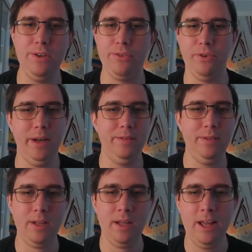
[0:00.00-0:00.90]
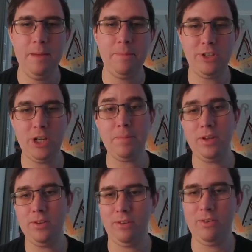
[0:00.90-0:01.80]
thread, but
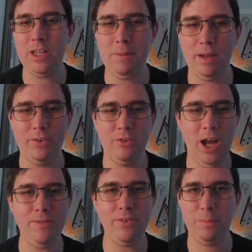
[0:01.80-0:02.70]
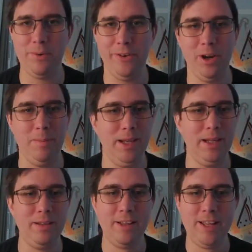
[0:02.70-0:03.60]
GPUs are really meant for graphical programming.
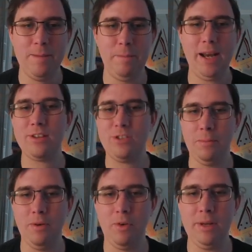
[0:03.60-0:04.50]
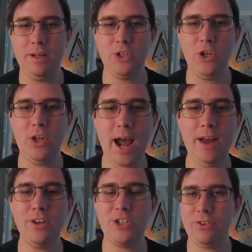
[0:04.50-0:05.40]
My next demo will be to show you how
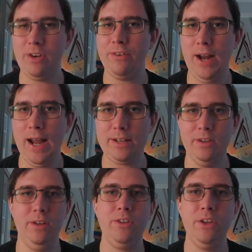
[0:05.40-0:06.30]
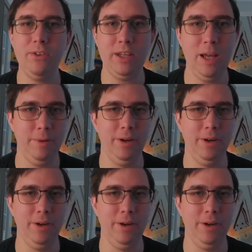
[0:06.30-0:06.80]
to generate a fractal using Hippo.